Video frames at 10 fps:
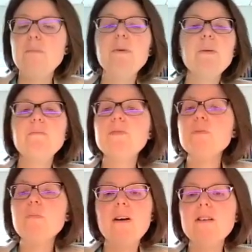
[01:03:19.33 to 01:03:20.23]
but
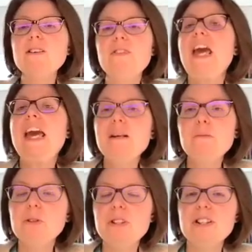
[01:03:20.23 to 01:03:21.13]
just part of the
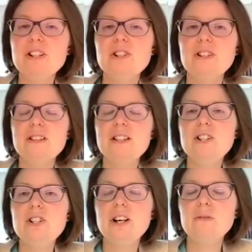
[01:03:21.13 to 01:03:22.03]
animal condition
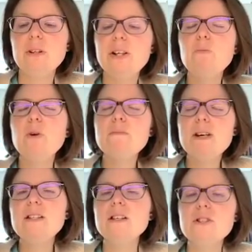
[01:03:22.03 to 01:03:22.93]
in general, and what
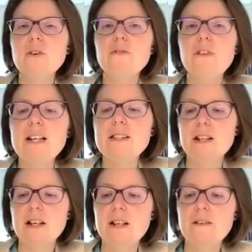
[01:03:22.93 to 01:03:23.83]
makes us so
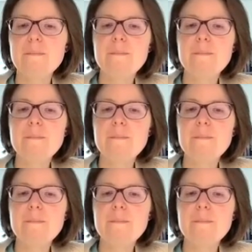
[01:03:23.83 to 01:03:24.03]
fascinating.